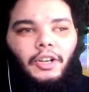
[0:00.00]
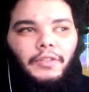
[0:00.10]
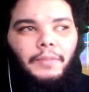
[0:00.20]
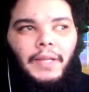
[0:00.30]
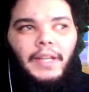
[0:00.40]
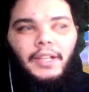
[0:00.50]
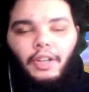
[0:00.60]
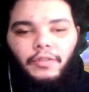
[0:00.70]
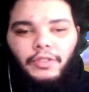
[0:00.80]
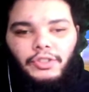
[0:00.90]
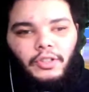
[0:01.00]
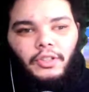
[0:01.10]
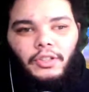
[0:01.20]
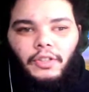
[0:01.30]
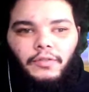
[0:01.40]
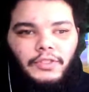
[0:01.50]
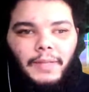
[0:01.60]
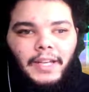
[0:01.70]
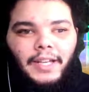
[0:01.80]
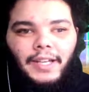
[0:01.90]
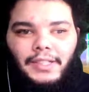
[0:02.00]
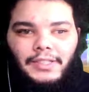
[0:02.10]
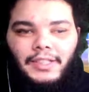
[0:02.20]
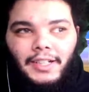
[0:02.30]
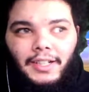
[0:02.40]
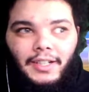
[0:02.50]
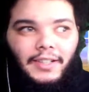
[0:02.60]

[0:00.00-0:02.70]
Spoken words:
big, Kofi strong, Kofi smash. That's